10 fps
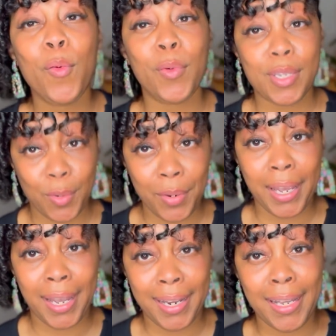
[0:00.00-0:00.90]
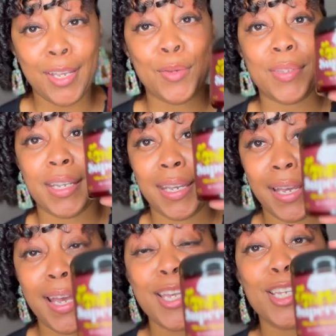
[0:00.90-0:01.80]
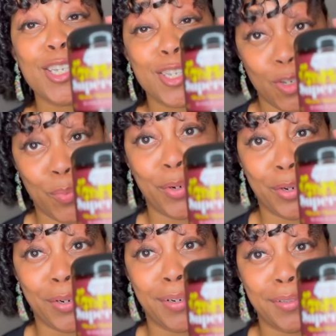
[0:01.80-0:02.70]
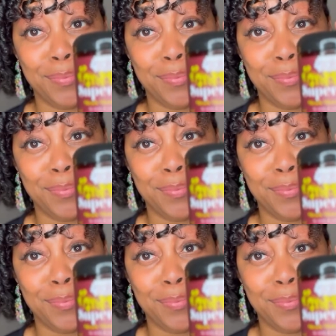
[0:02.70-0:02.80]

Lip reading: was created using Super Curl.